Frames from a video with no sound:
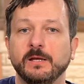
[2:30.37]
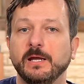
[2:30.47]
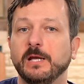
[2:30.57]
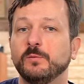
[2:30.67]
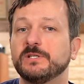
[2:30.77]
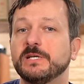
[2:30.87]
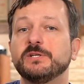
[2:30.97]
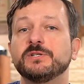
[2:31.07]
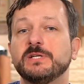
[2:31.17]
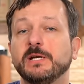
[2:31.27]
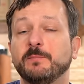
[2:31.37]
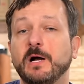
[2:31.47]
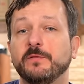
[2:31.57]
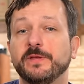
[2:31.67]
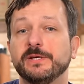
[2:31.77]
And what's interesting
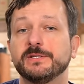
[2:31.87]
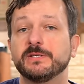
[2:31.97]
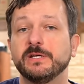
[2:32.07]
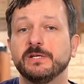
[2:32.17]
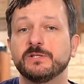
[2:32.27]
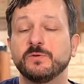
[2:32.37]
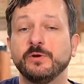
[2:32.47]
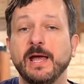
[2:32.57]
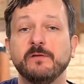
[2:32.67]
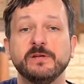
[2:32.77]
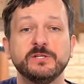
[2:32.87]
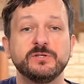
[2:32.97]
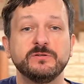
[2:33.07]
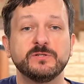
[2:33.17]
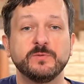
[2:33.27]
about this is when you have
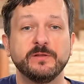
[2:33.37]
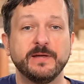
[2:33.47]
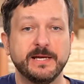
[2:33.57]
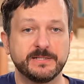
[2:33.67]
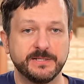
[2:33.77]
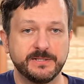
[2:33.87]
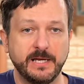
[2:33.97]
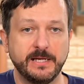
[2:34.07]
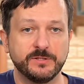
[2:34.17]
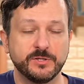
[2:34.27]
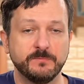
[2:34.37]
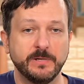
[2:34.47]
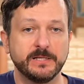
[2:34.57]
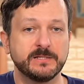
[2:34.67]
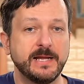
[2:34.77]
issues with SSH,
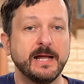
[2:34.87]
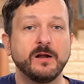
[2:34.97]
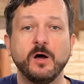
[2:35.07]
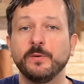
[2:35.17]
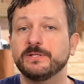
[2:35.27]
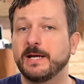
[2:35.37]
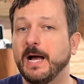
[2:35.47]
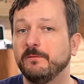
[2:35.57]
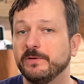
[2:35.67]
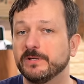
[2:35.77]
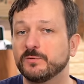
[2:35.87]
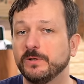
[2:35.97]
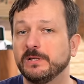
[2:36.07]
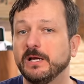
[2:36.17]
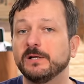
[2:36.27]
it's not always obvious
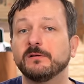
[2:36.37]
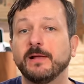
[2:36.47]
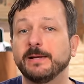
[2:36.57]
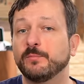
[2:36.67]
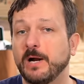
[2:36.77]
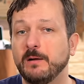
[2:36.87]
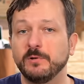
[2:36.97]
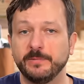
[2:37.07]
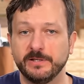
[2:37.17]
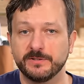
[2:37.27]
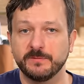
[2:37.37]
what the underlying problem is.